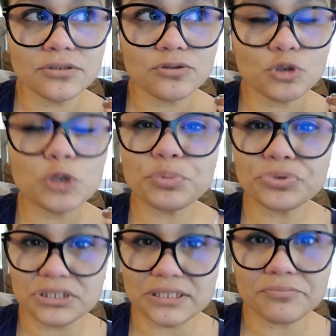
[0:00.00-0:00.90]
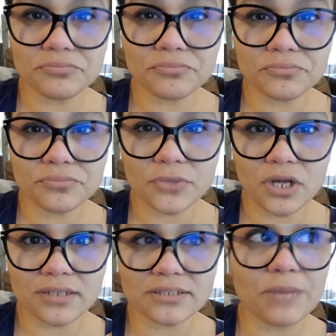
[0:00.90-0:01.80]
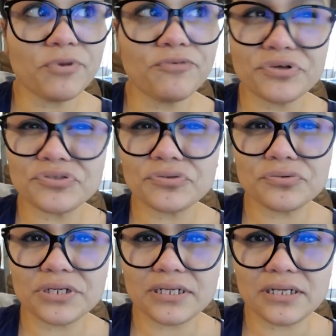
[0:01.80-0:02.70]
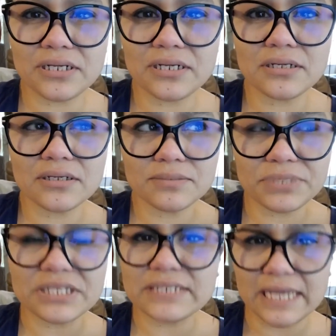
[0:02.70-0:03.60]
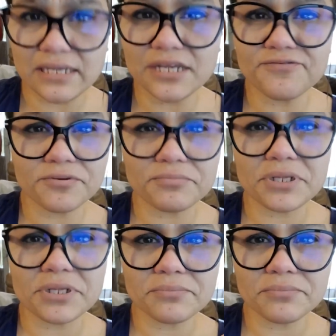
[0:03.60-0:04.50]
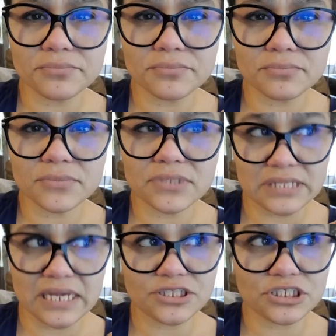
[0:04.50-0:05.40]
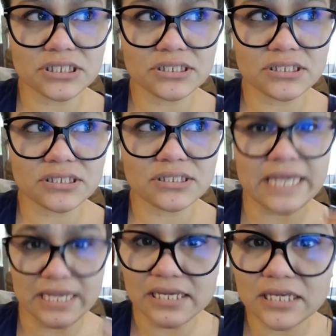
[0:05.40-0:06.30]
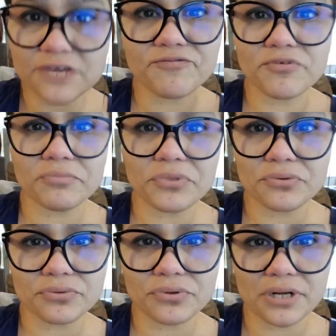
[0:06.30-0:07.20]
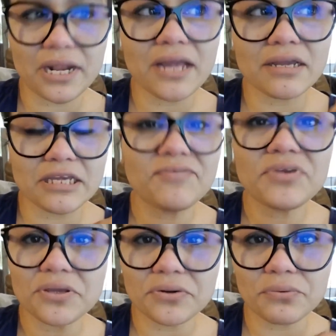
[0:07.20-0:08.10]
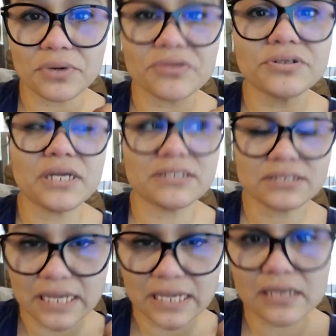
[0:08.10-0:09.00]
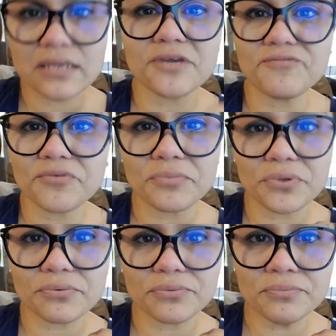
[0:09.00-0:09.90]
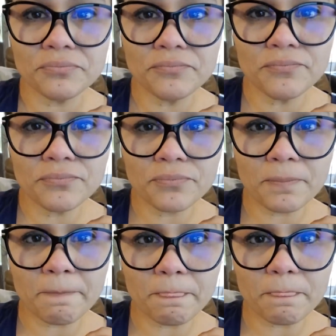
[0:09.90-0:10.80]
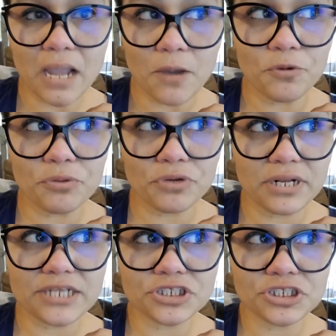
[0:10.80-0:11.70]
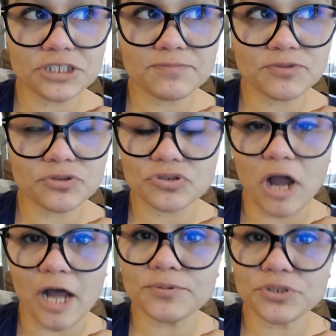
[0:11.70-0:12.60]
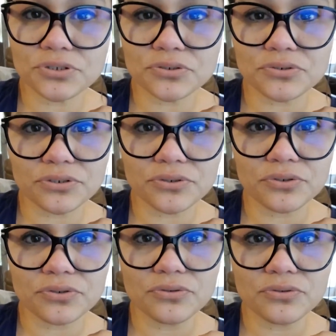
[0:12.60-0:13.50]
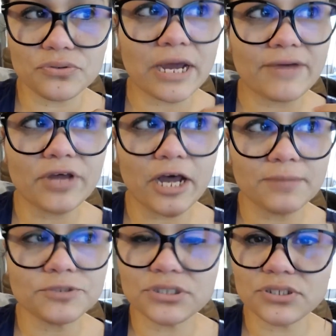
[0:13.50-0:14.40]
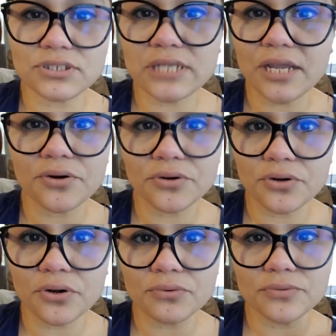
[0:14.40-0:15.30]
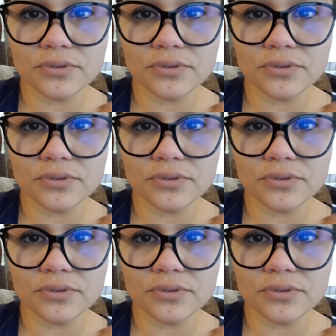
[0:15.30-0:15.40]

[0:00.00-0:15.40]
cripples them on top of what's already been taken from them, because HS is taking it from you. You're not giving it away. It's taking it from you. And with relationships, those are optional. You have the option to stay or go.